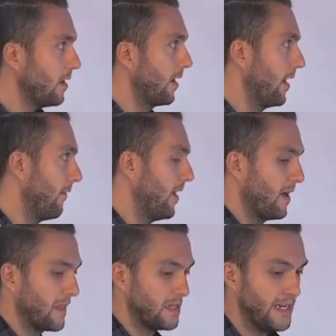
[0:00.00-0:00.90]
uh,
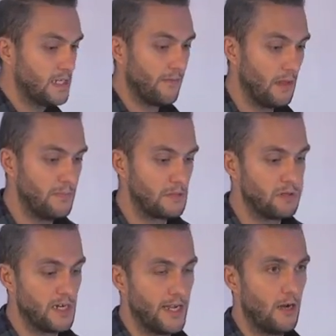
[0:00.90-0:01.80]
where the data will be
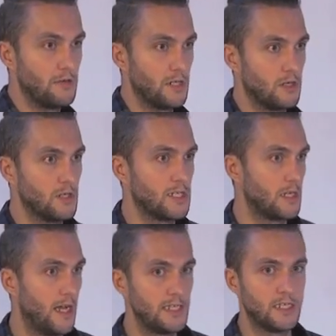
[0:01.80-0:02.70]
spread out across a
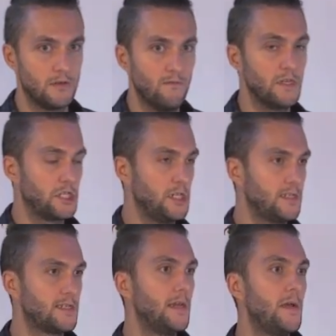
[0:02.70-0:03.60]
cluster of machines.